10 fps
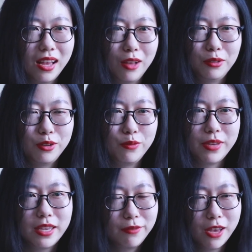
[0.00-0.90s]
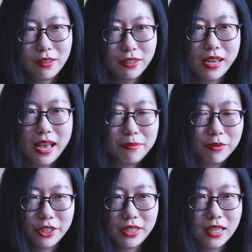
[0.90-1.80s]
also we also had
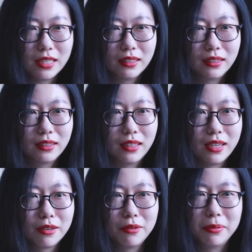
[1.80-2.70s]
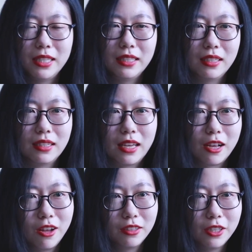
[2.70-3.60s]
machines like replacing like
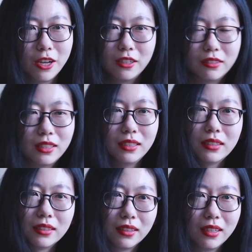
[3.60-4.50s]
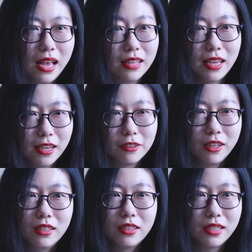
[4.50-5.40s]
all the horses, and
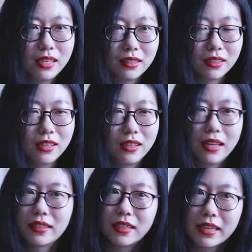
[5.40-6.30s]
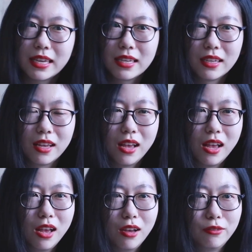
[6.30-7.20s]
technology is kind of like the key
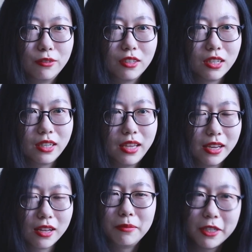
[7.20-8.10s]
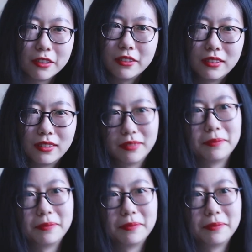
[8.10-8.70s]
for economic growth.